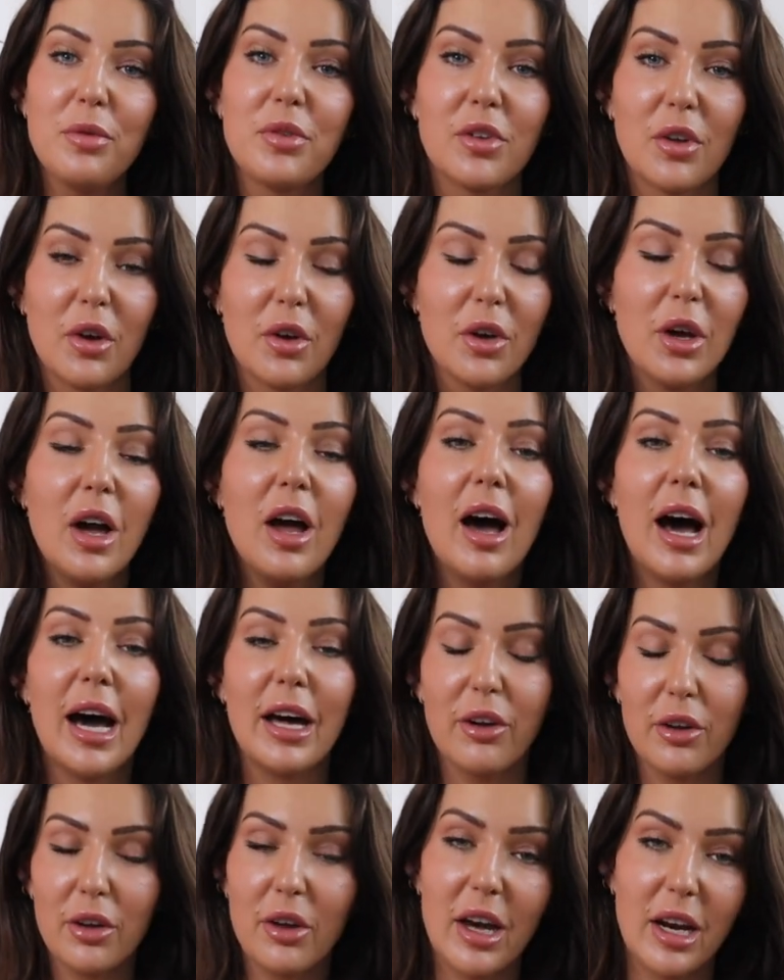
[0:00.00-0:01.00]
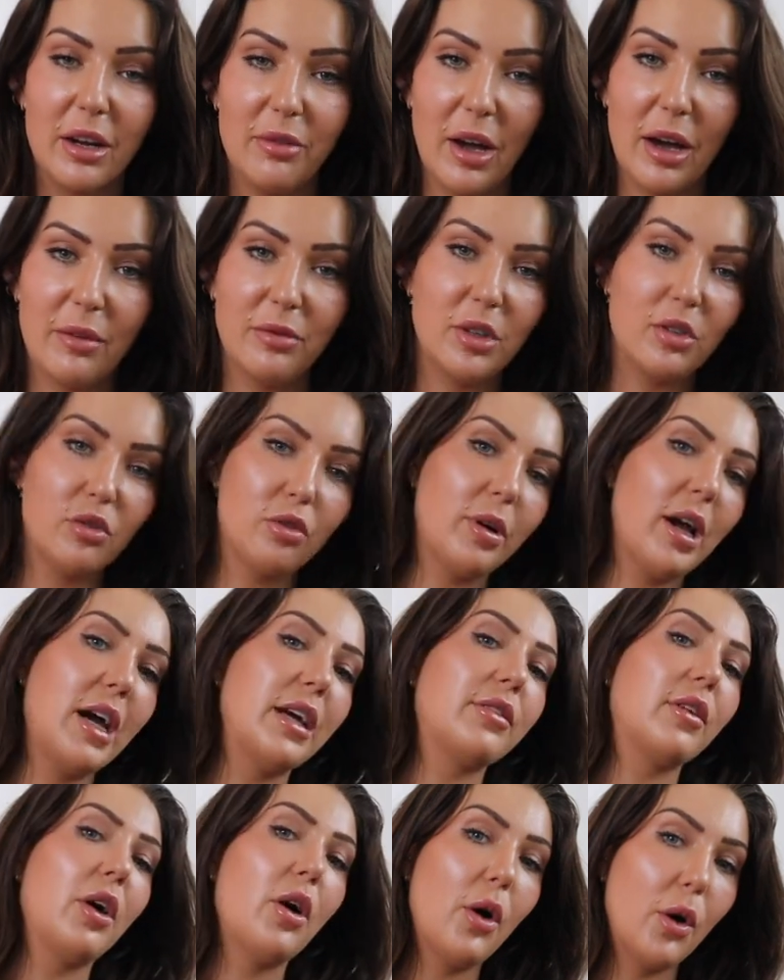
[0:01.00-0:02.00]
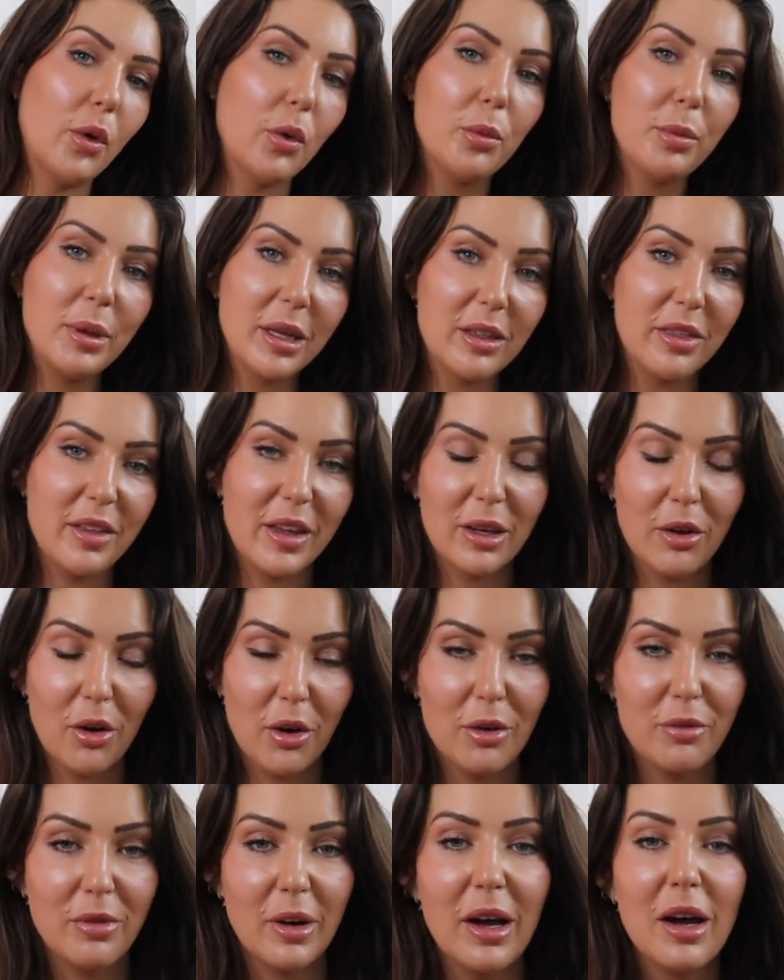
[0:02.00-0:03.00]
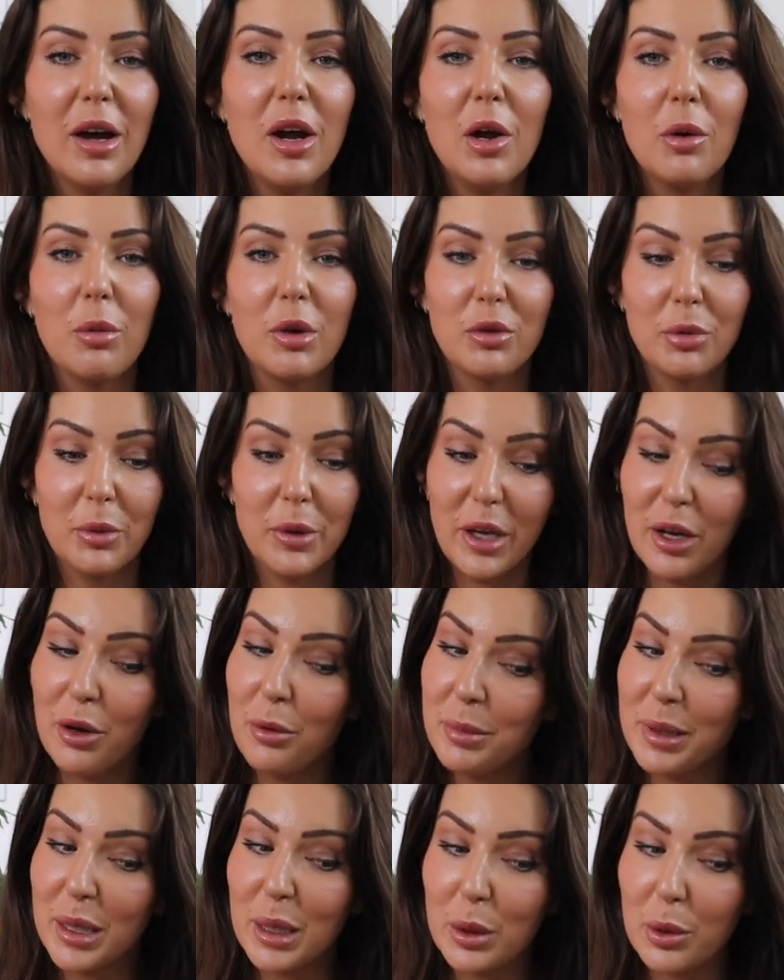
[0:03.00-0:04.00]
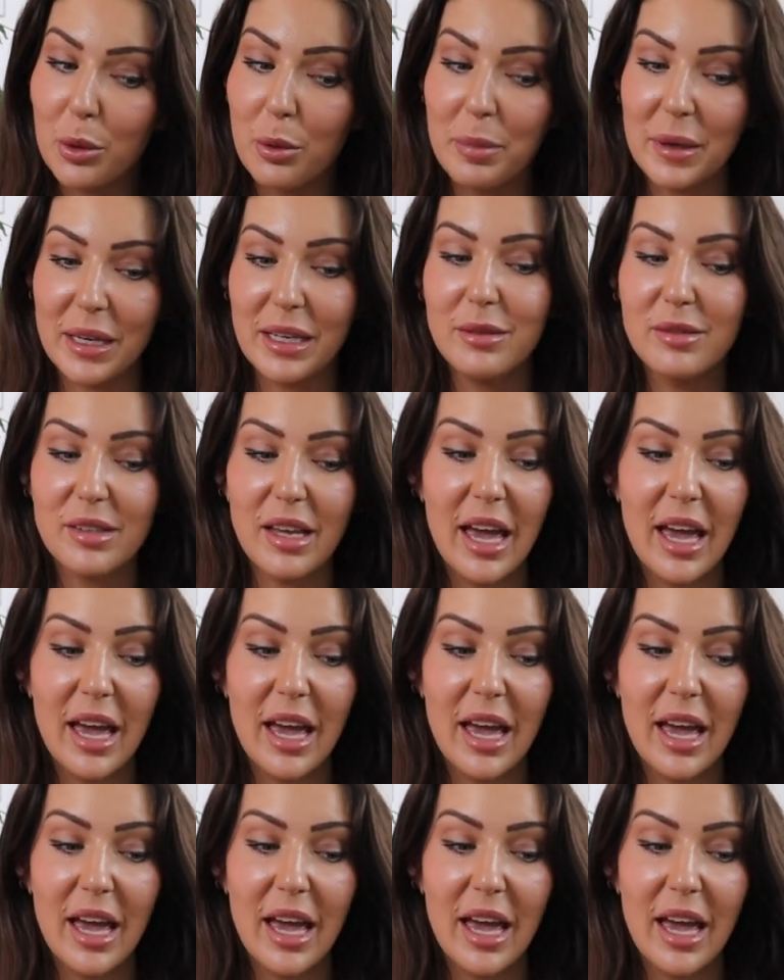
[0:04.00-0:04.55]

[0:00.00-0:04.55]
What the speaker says: So I don't kind of have to drag the whole big thing over, which will help me a little bit.